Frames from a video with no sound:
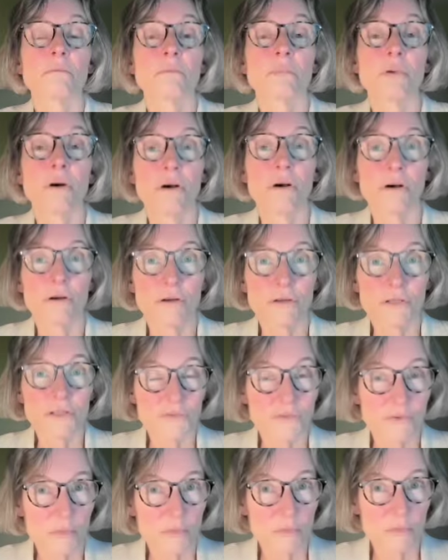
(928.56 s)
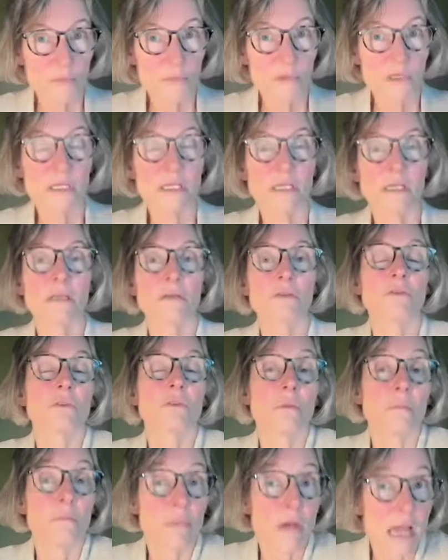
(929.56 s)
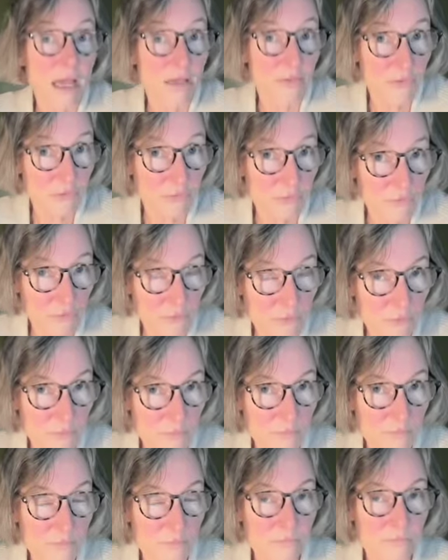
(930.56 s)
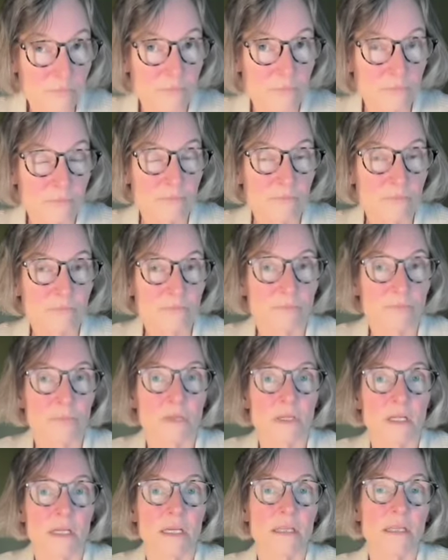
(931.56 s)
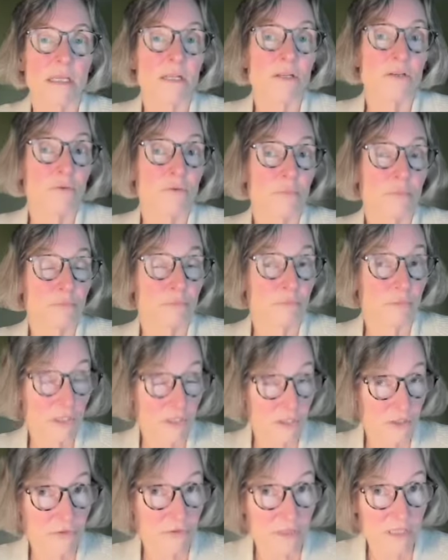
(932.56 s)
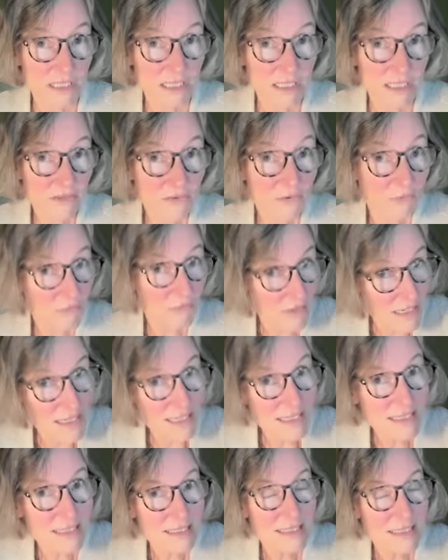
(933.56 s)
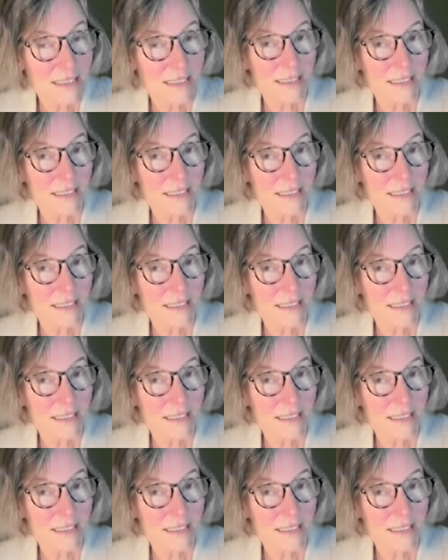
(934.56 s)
pause for a moment, to the bathroom, and then you brush your teeth, right?